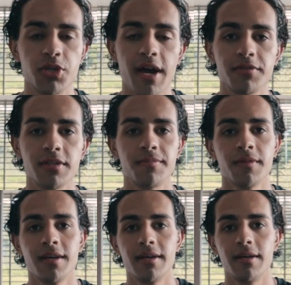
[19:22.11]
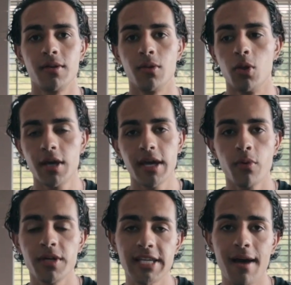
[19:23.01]
You have to look at
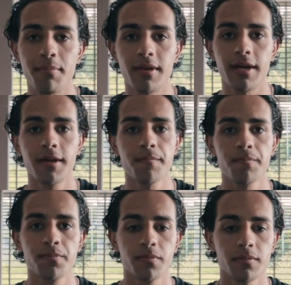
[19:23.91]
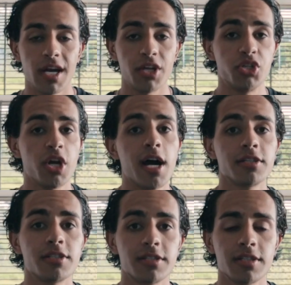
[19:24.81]
what's happening,
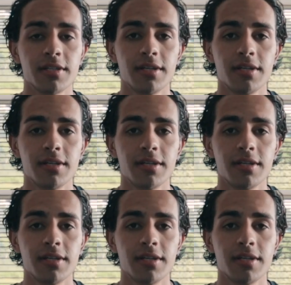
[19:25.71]
adjust,